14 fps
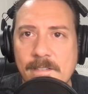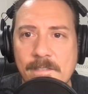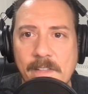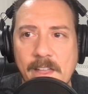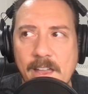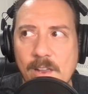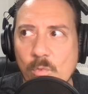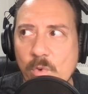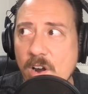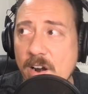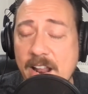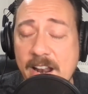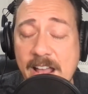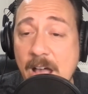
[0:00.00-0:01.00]
and we
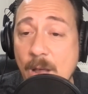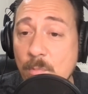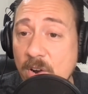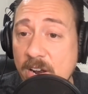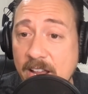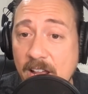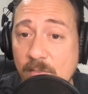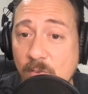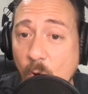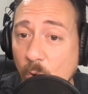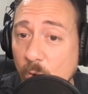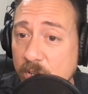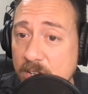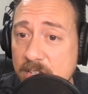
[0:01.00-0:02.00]
are not operating out of
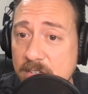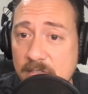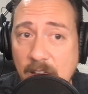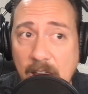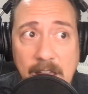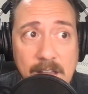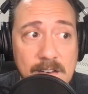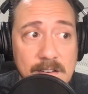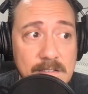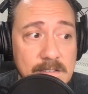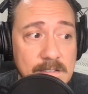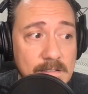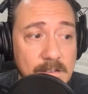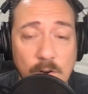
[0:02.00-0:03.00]
wholeness,
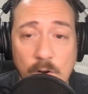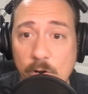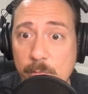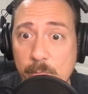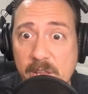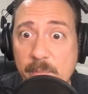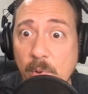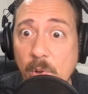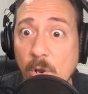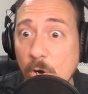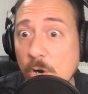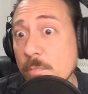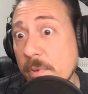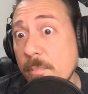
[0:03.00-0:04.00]
and hurt people
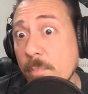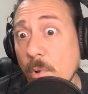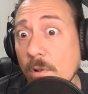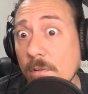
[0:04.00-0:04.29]
hurt people.